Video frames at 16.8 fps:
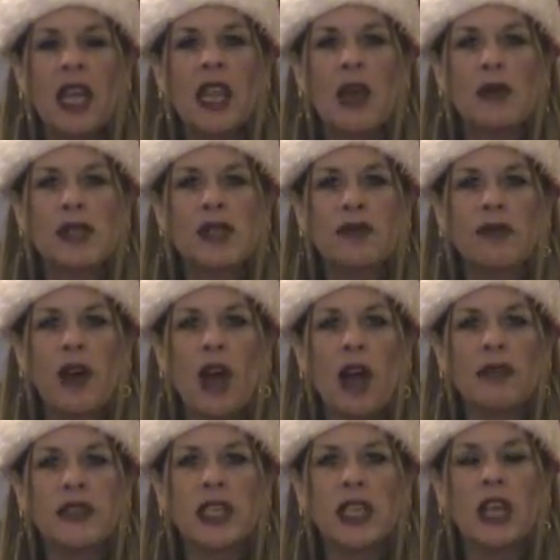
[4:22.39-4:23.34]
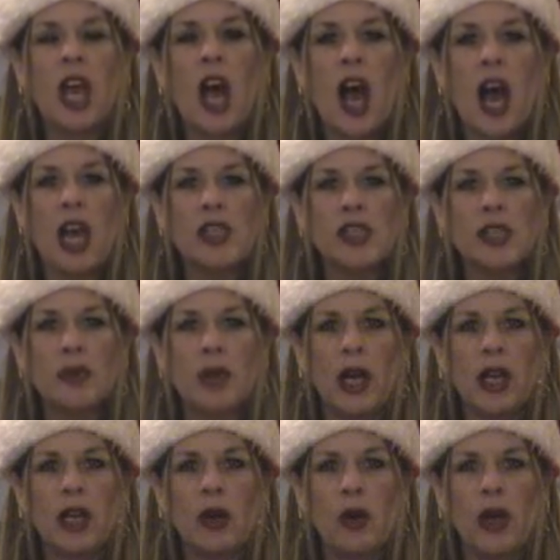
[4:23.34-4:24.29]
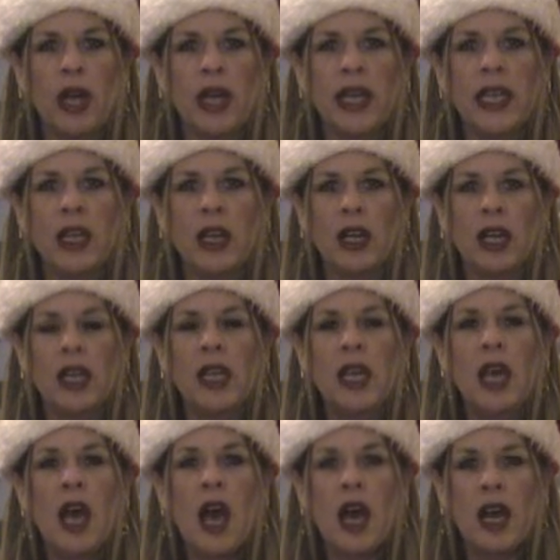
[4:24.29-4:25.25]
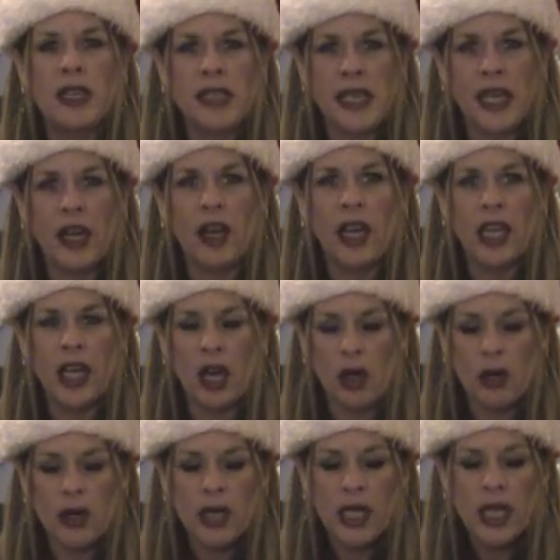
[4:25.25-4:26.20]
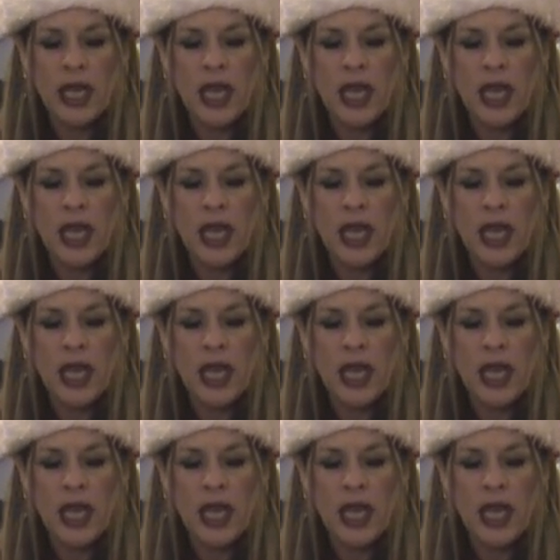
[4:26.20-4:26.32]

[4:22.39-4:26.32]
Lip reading: that was involved in an Oshawa court here in Ontario.